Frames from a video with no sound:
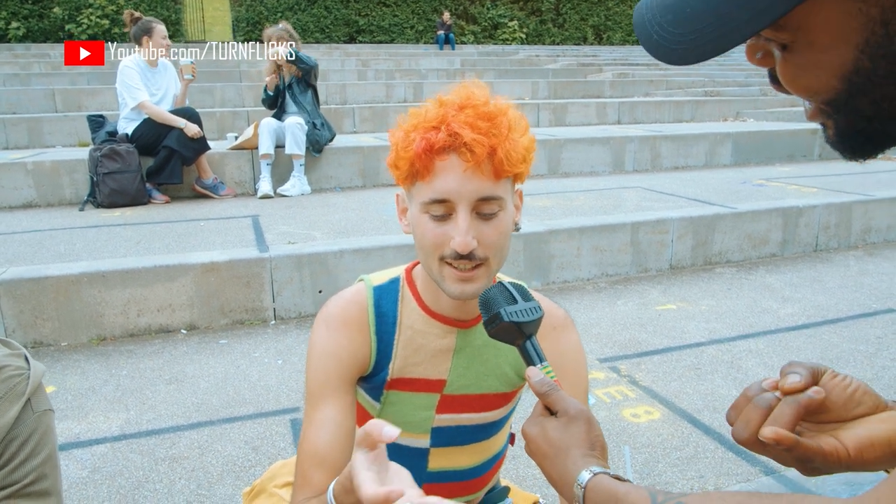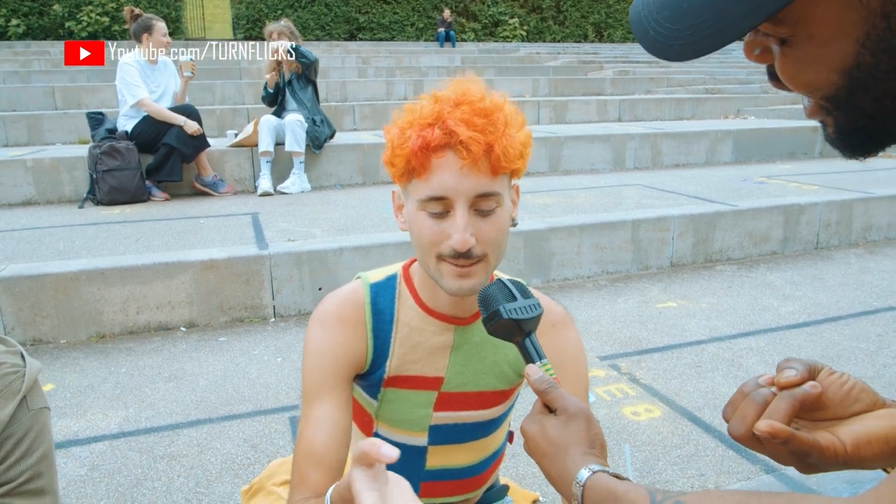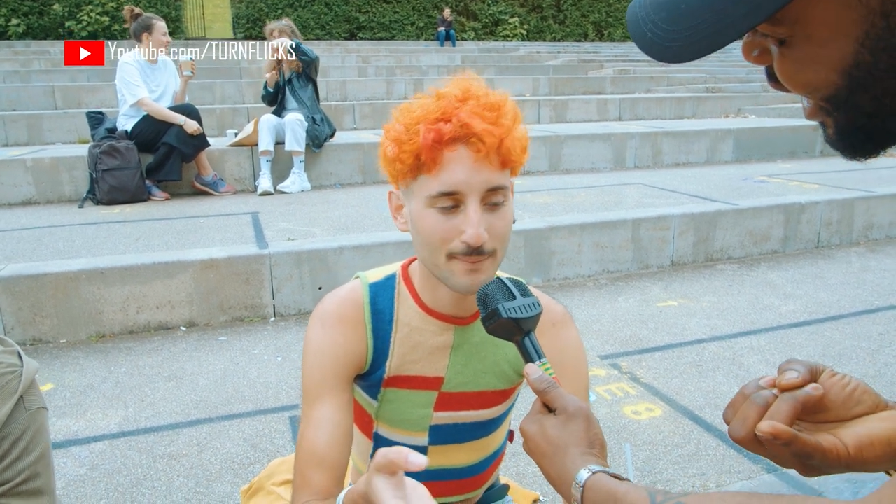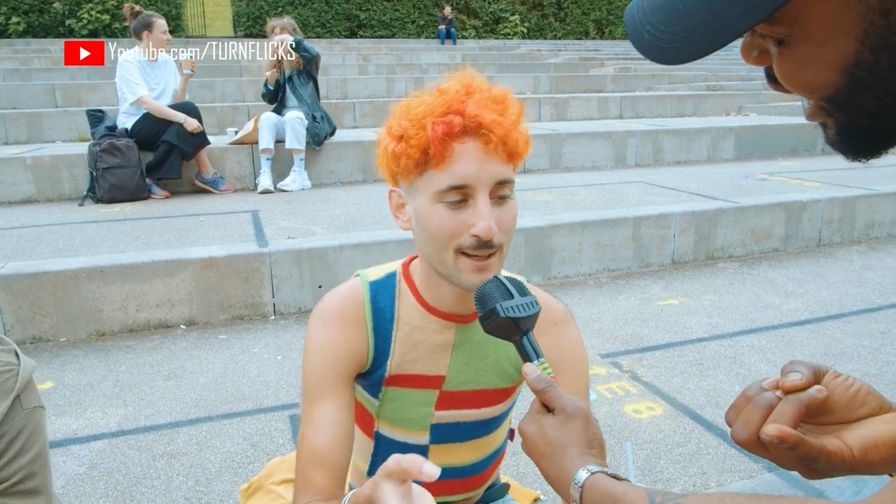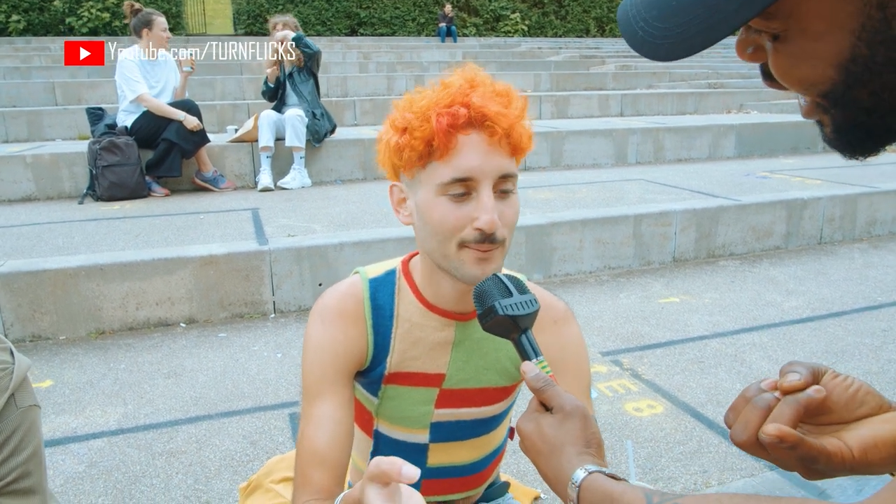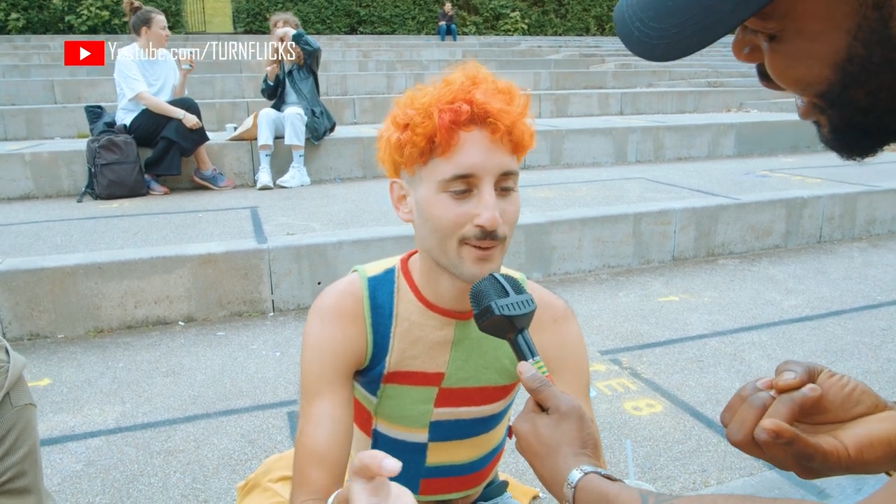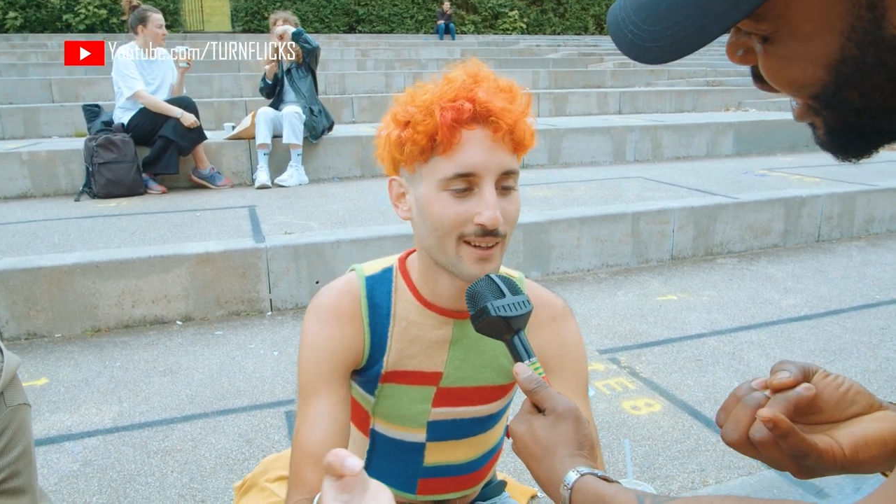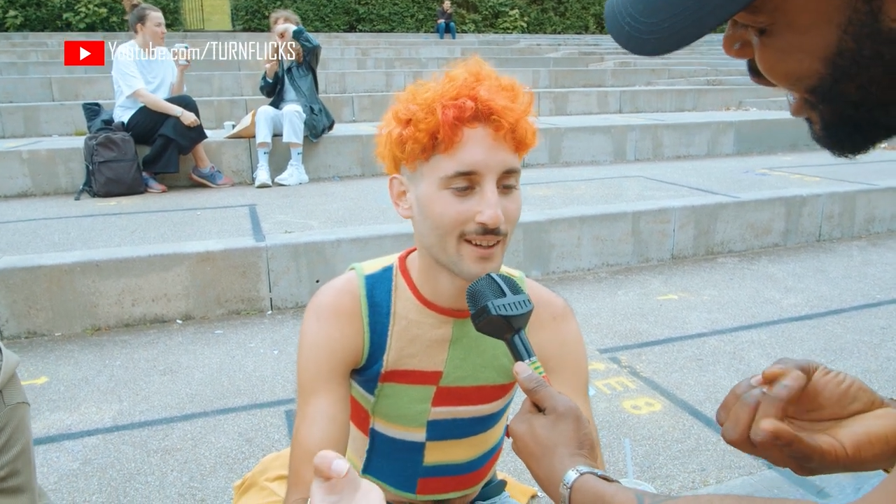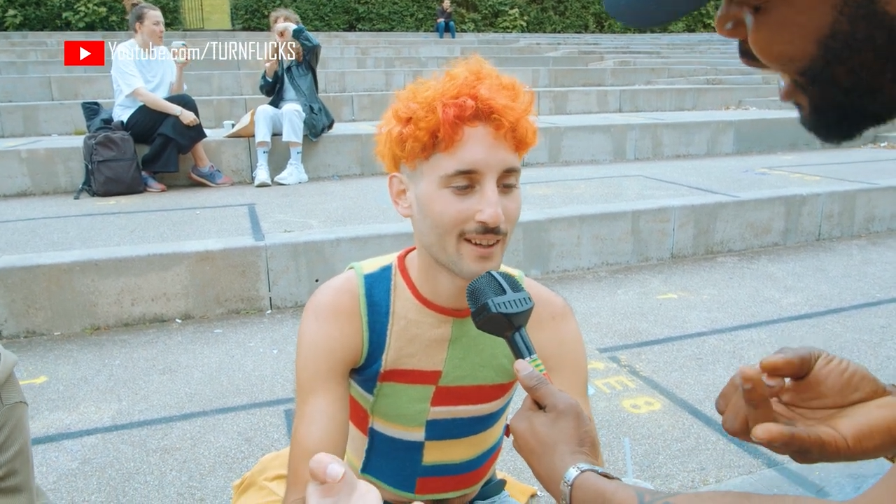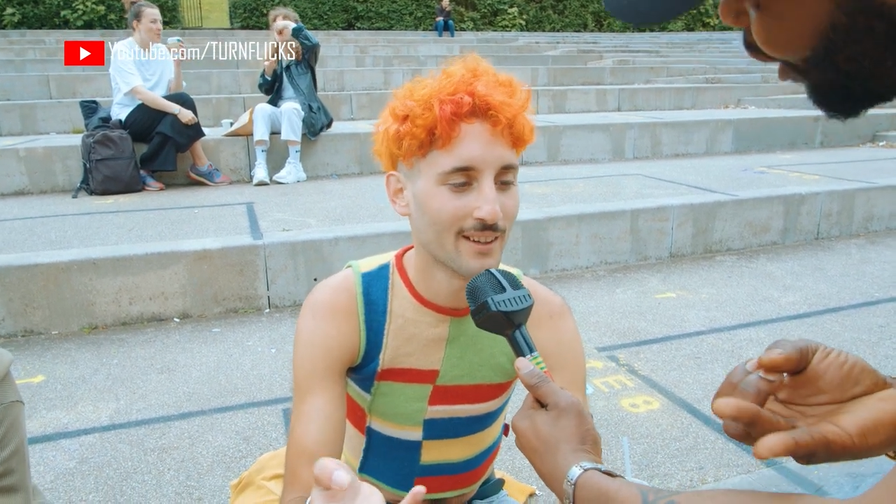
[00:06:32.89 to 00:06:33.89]

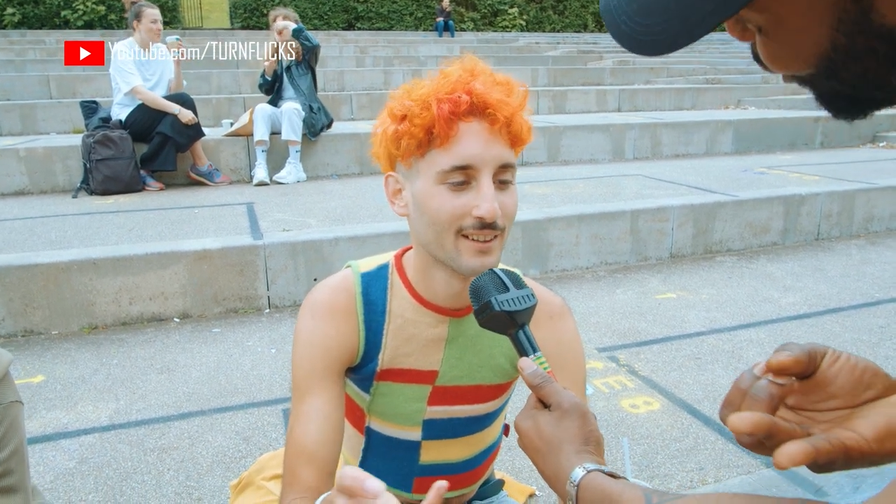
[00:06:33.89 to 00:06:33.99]
Zimbabwe.